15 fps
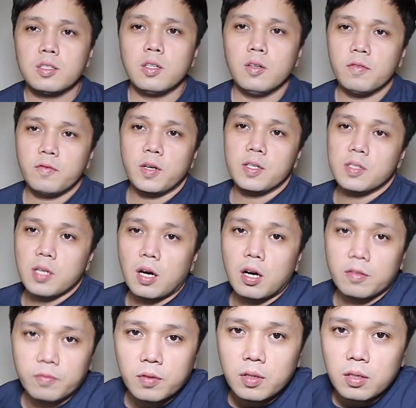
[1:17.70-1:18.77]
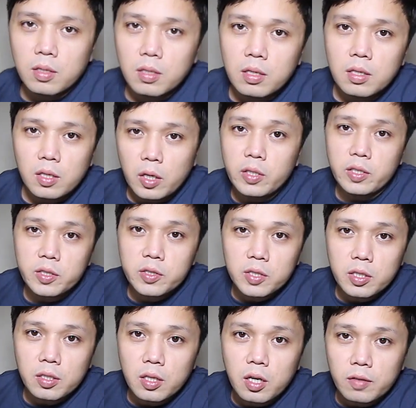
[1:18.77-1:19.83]
So first off, we need to
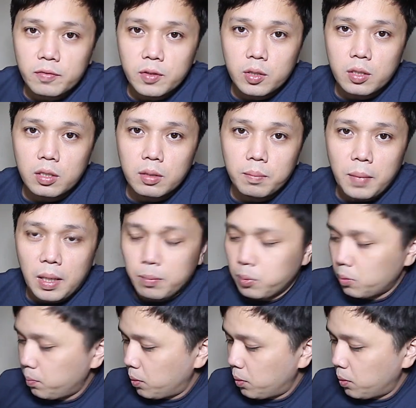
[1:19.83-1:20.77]
turn off your MacBook